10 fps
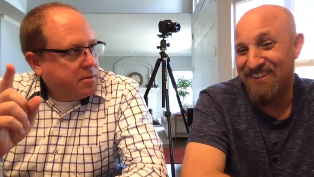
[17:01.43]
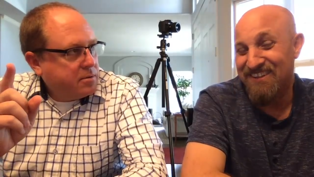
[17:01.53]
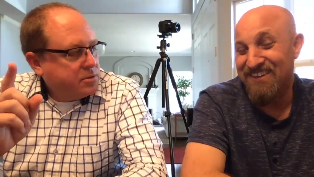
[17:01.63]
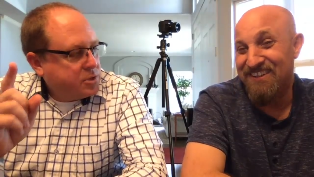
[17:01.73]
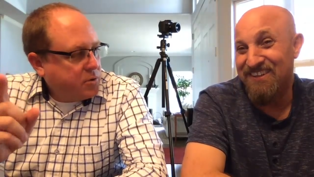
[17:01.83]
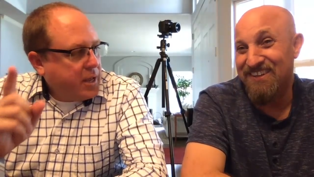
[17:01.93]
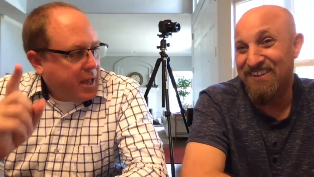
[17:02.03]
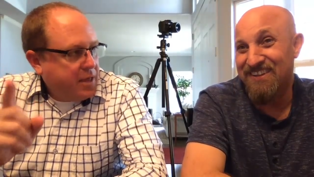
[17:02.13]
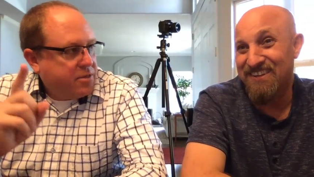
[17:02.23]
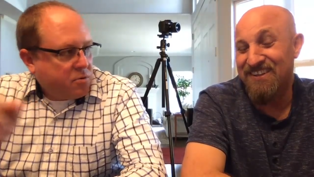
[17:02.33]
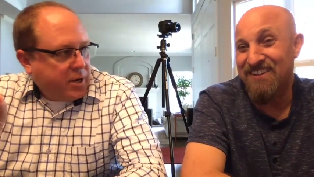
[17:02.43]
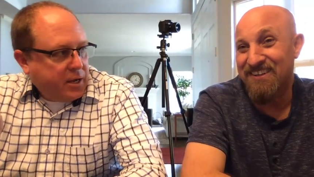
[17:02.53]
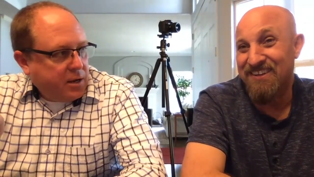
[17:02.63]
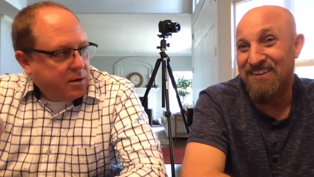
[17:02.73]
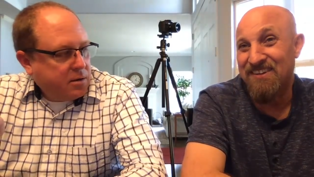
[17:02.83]
Speaker 1: Sony
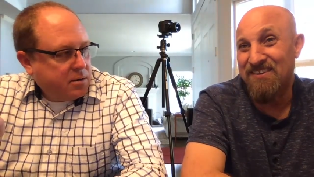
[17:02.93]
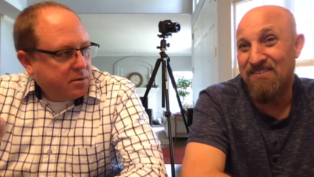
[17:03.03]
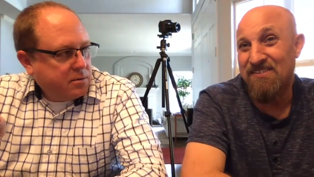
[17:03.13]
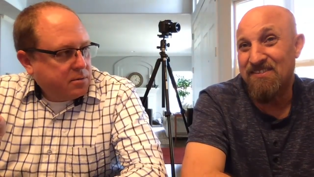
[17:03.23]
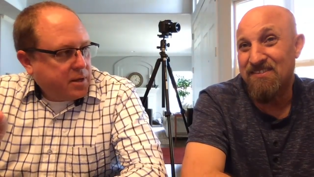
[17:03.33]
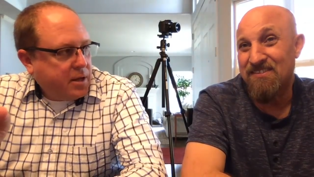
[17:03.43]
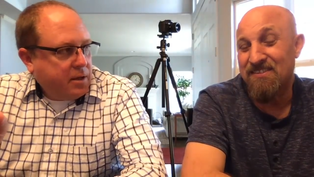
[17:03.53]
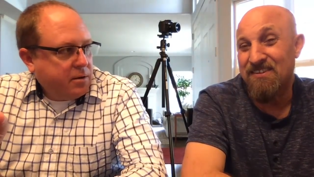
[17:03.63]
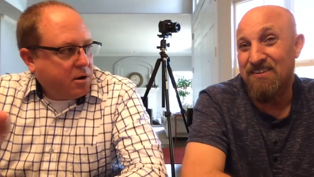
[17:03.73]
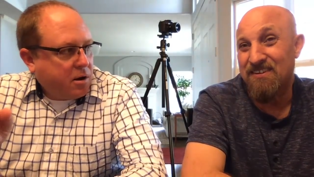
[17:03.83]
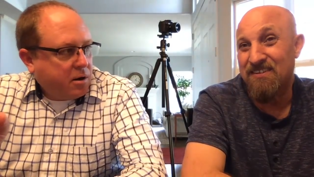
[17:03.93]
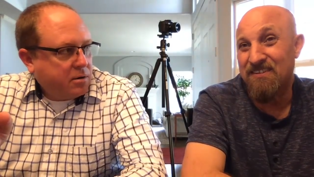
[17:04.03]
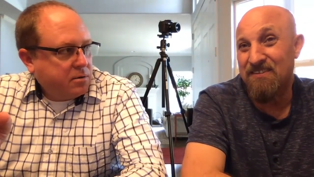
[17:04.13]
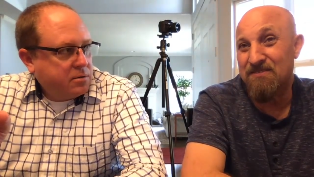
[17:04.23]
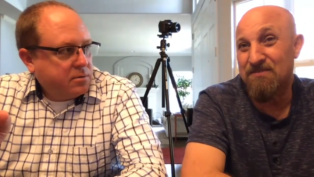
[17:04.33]
A3, A
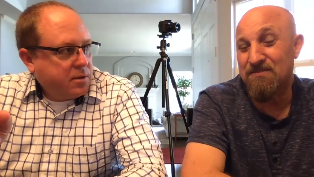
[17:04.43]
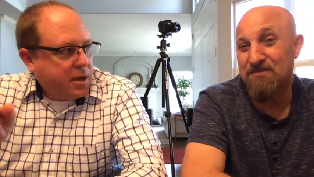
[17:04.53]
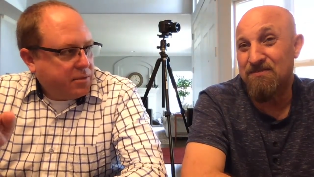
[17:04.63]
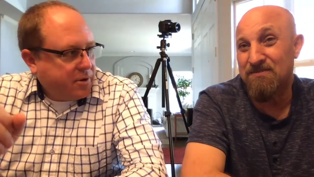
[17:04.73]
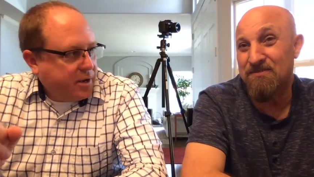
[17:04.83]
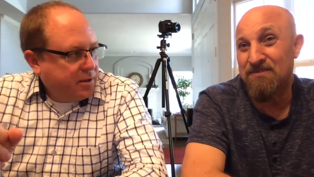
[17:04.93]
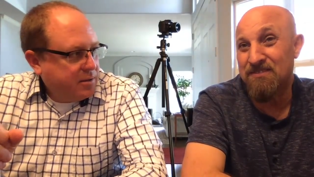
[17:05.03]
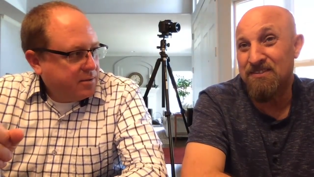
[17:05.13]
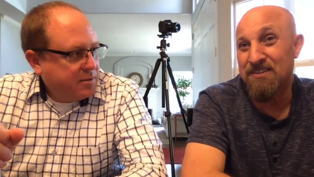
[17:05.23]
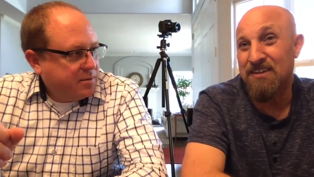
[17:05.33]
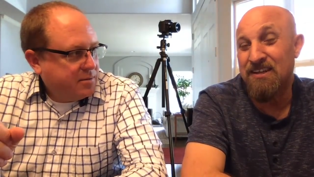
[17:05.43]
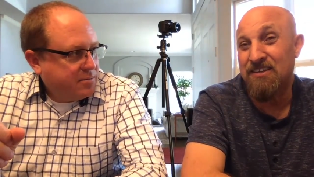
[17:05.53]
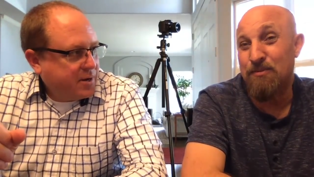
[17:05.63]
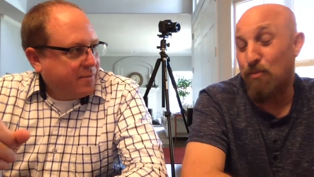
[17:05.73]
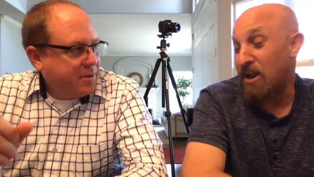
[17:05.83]
R 3
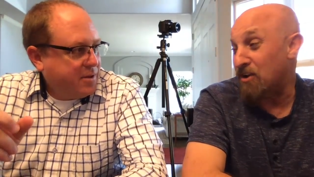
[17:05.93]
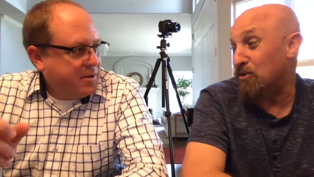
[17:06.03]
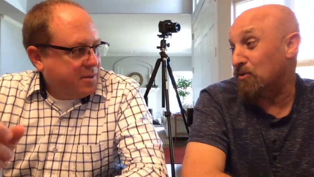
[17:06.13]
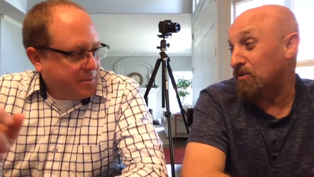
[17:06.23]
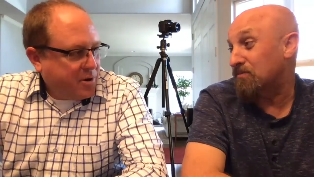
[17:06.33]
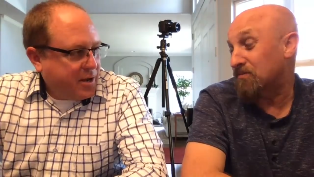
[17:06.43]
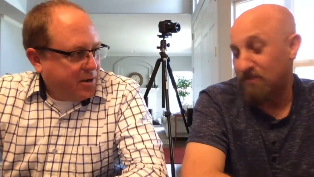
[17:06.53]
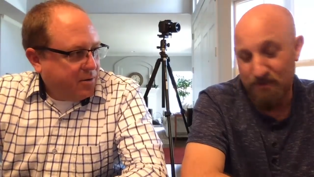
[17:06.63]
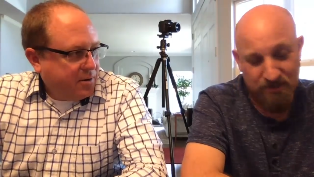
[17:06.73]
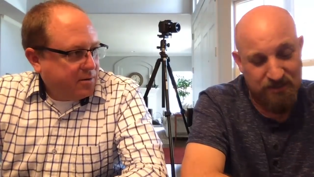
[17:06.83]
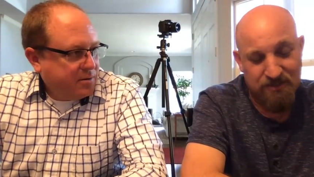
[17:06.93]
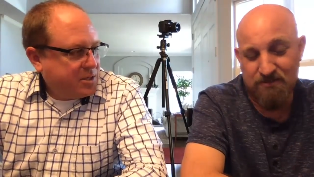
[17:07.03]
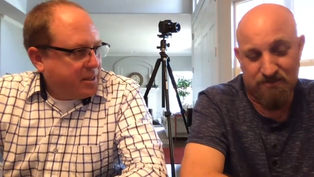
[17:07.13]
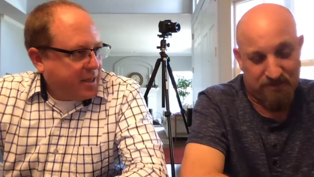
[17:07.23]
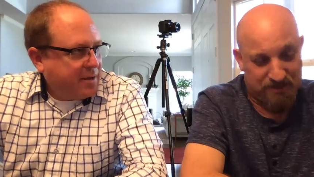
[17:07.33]
Speaker 2: whatever the brand new one. The
Speaker 1: brand new one. It's
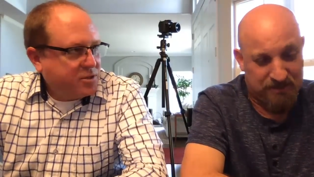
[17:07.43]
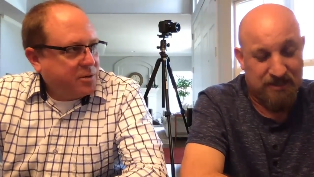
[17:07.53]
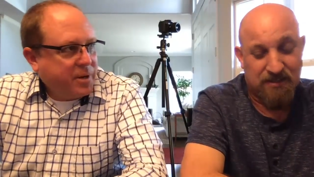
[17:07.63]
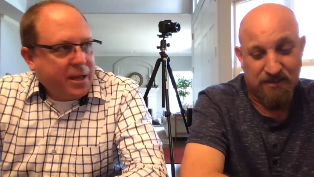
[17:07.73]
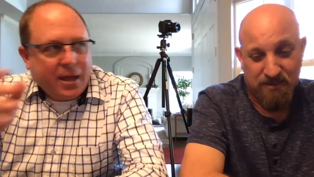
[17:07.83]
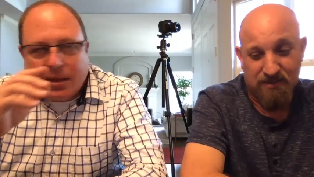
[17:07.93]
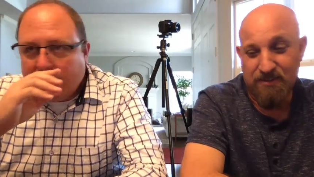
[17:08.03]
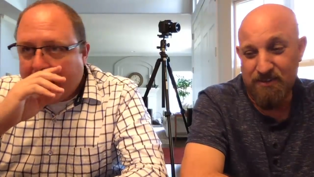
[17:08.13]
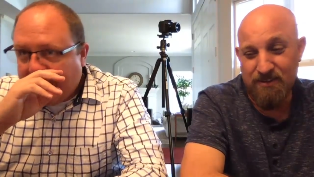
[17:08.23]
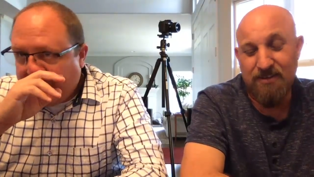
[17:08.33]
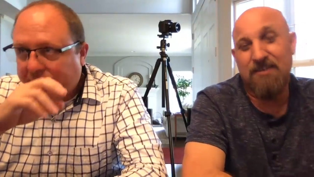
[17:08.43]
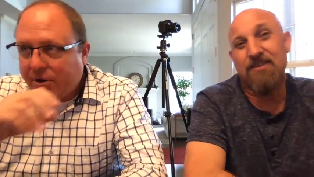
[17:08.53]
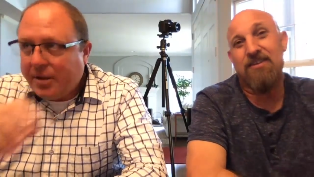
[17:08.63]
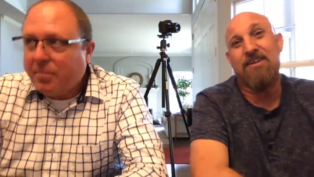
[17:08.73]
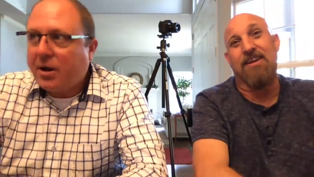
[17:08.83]
they have so many A,
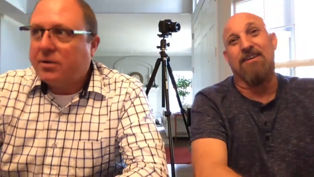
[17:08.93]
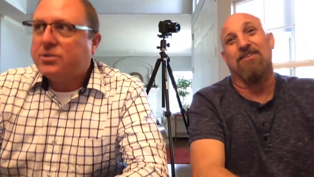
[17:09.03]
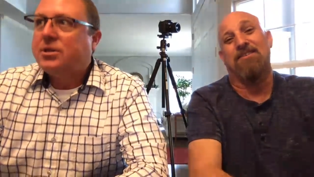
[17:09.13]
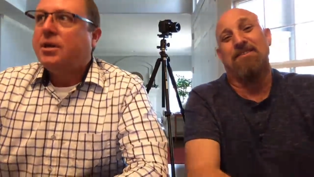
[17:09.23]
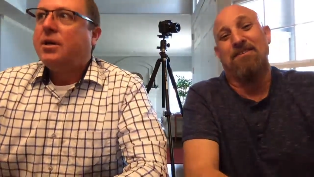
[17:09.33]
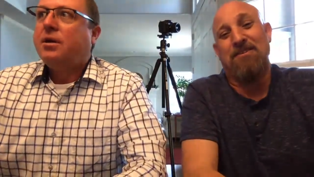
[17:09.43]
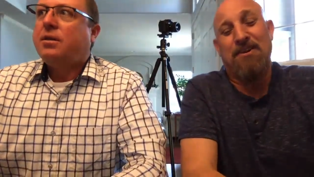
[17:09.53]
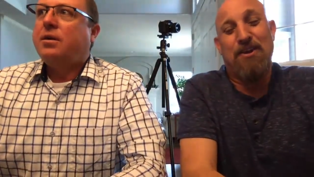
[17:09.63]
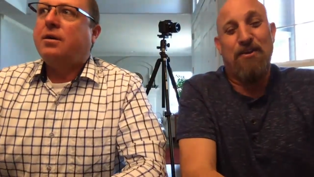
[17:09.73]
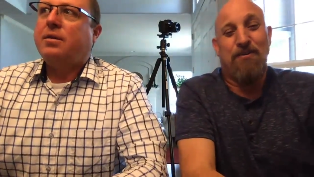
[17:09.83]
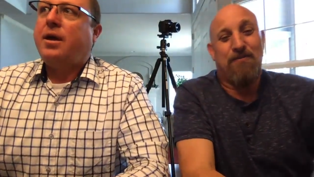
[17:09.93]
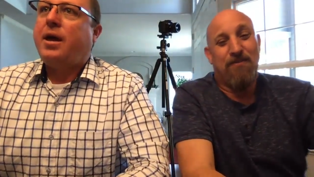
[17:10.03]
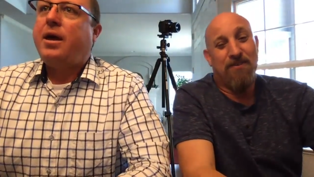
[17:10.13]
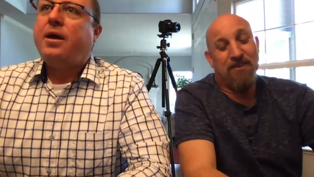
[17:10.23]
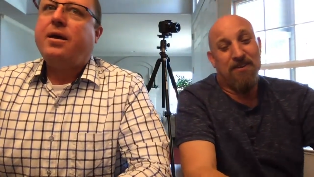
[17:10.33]
A3 models. Yeah. The the
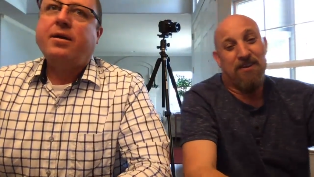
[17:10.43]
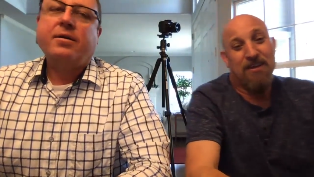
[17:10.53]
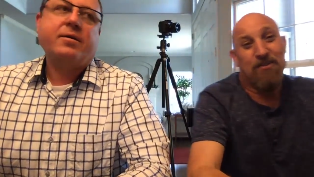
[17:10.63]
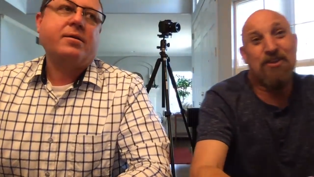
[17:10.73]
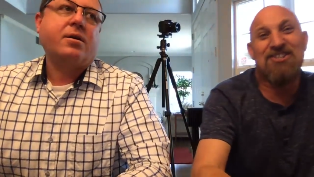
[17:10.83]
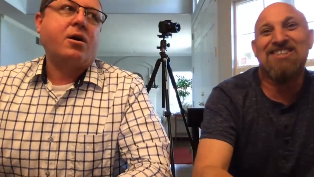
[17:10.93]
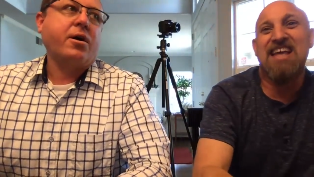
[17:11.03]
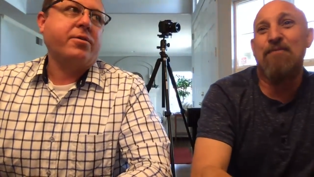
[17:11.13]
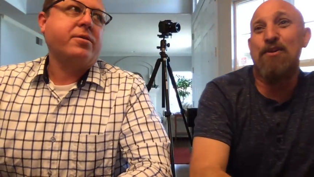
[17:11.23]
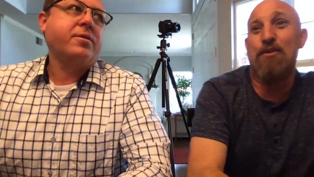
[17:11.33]
A
Speaker 2: the seven